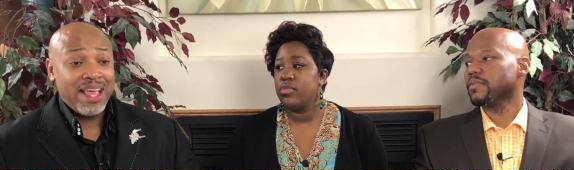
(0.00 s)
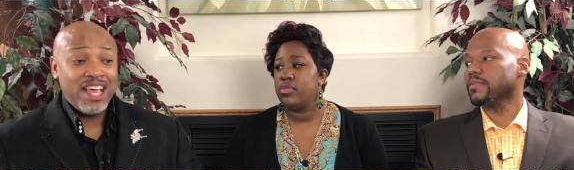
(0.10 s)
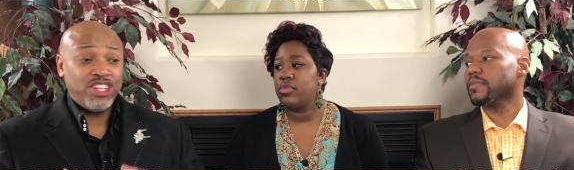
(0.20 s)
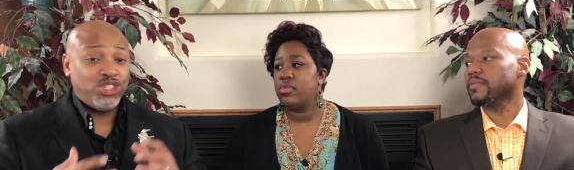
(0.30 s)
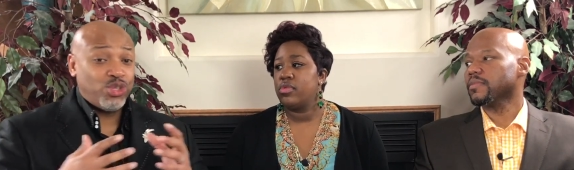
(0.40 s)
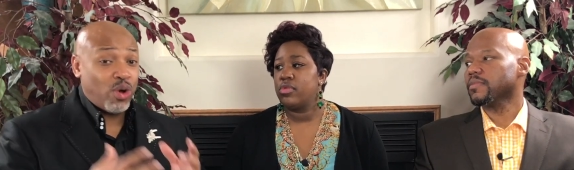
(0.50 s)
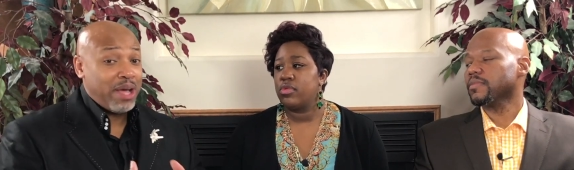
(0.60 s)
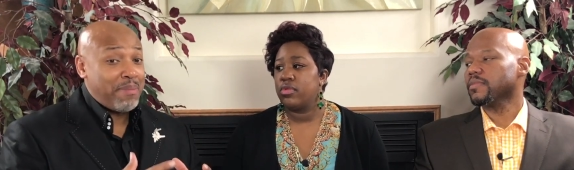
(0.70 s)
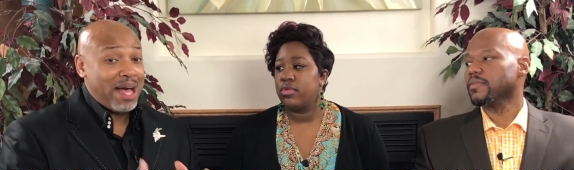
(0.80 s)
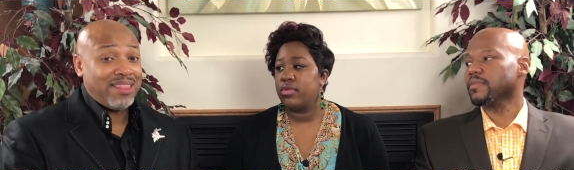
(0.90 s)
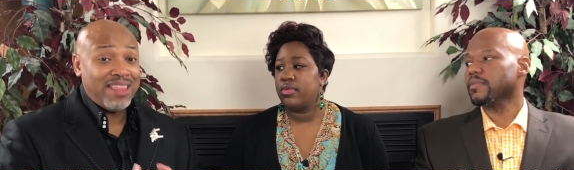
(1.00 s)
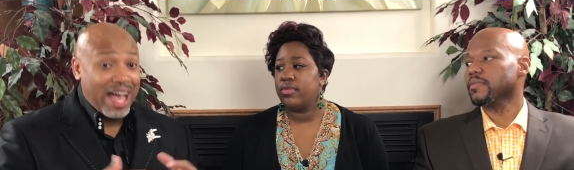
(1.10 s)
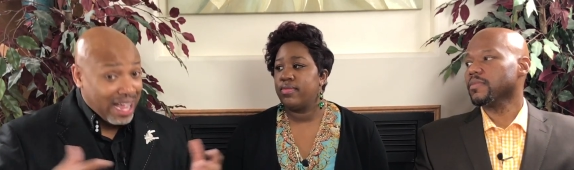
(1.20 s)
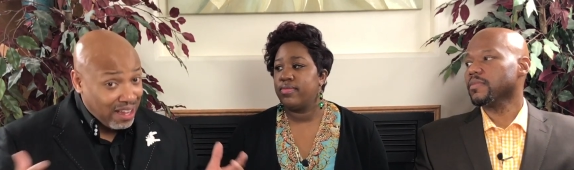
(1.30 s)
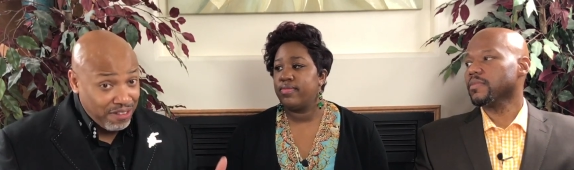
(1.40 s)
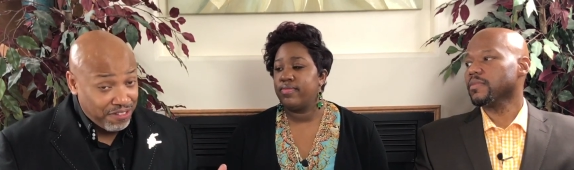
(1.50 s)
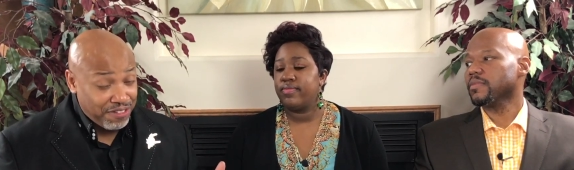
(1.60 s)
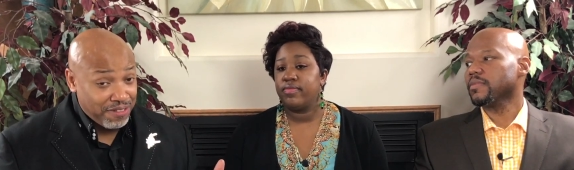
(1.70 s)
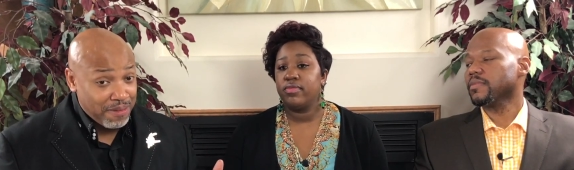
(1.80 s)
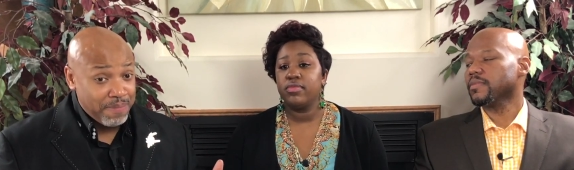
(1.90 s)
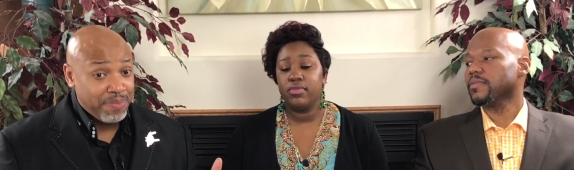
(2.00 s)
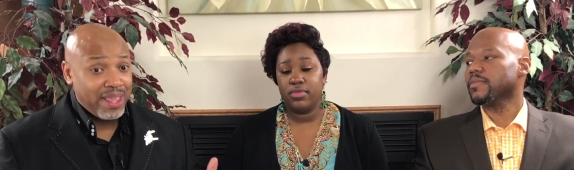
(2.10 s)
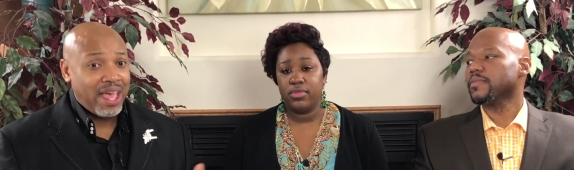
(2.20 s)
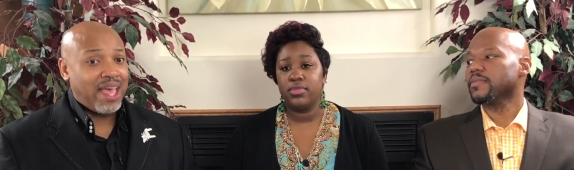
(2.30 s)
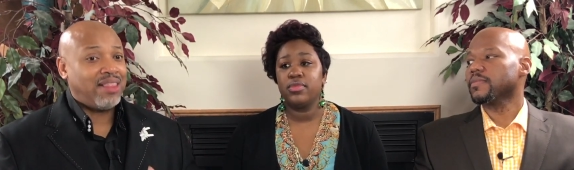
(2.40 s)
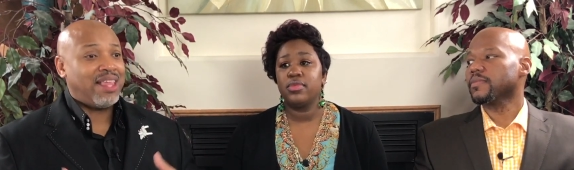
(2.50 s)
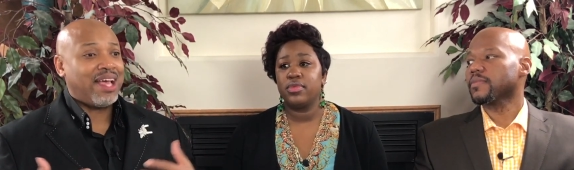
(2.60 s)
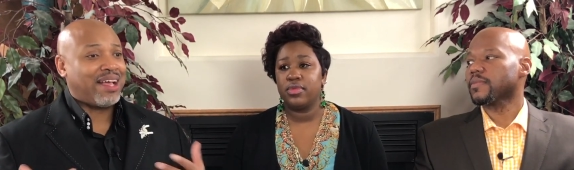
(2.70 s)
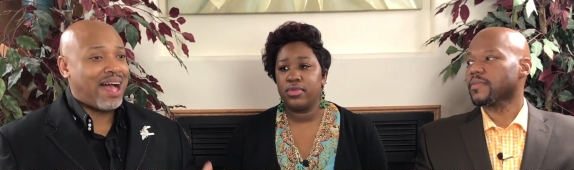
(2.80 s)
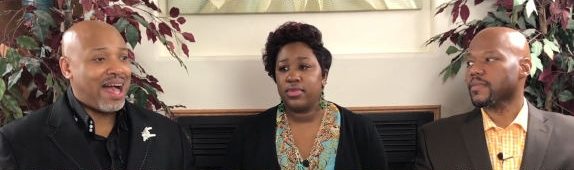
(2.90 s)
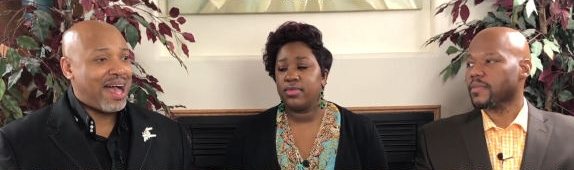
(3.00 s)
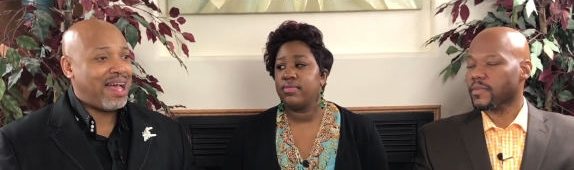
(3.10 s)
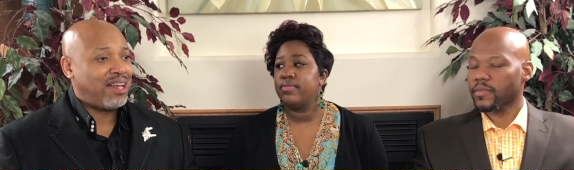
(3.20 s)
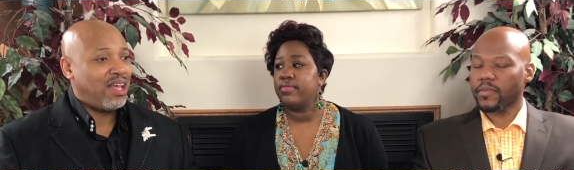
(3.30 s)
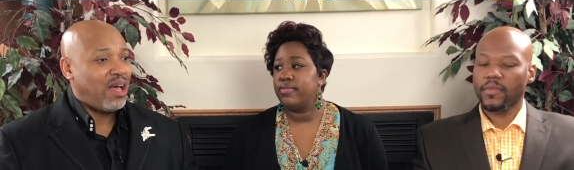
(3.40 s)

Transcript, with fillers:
Speaker 1: enjoy my life, and let God